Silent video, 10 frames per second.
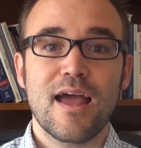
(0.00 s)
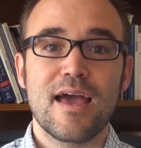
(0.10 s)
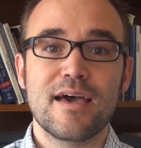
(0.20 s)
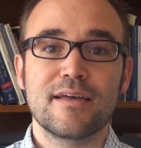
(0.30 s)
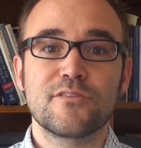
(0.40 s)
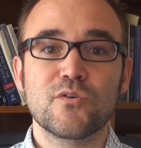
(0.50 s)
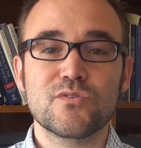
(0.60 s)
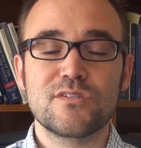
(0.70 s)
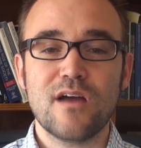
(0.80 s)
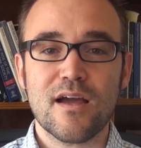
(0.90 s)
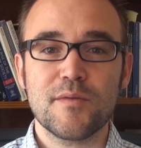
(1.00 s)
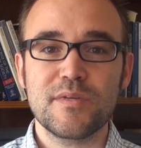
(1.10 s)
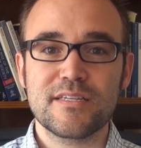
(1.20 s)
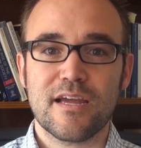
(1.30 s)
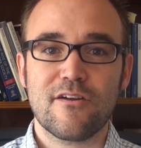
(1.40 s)
And those
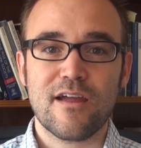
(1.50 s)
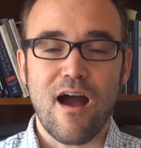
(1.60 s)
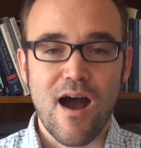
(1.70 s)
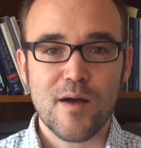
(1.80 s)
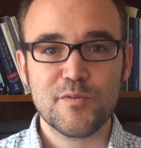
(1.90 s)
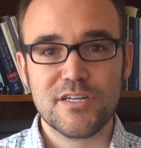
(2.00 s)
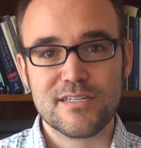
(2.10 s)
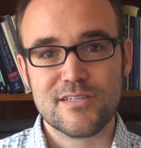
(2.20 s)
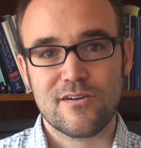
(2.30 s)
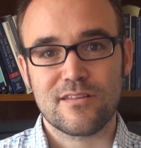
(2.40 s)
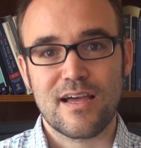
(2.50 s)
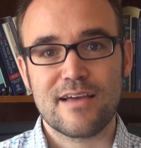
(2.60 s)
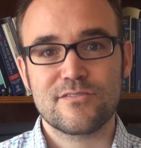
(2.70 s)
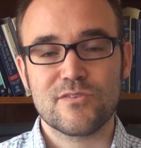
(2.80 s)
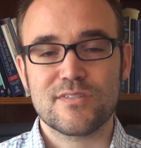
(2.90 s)
documentary objects in our
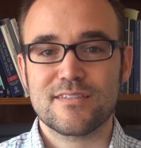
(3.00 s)
lives,